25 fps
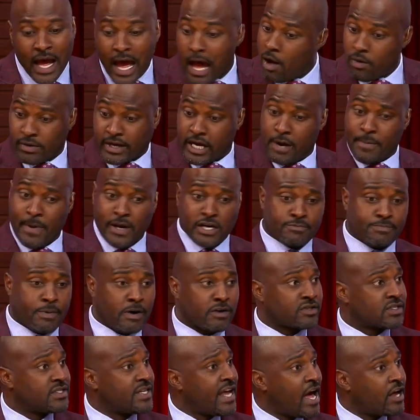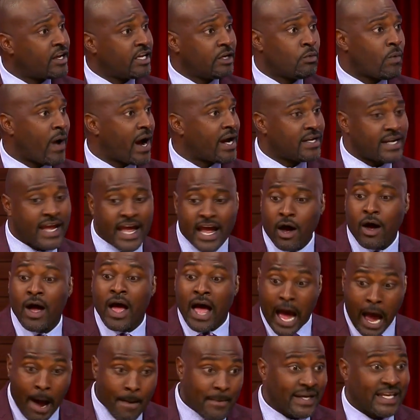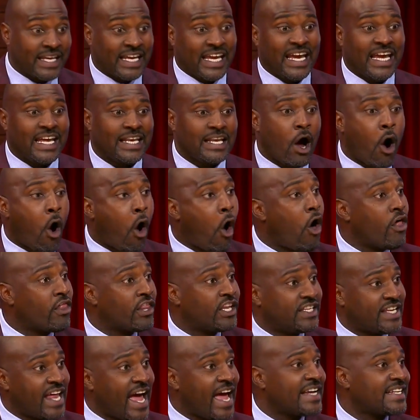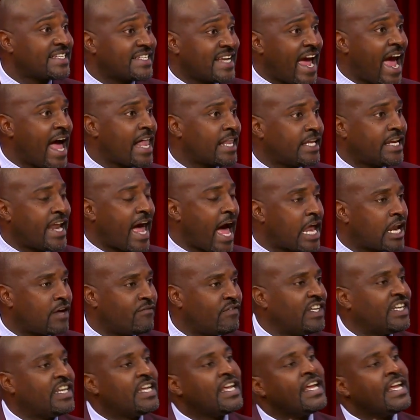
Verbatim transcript: I don't care about his personality right now. I'm gonna get all of that talent out of him. it. And he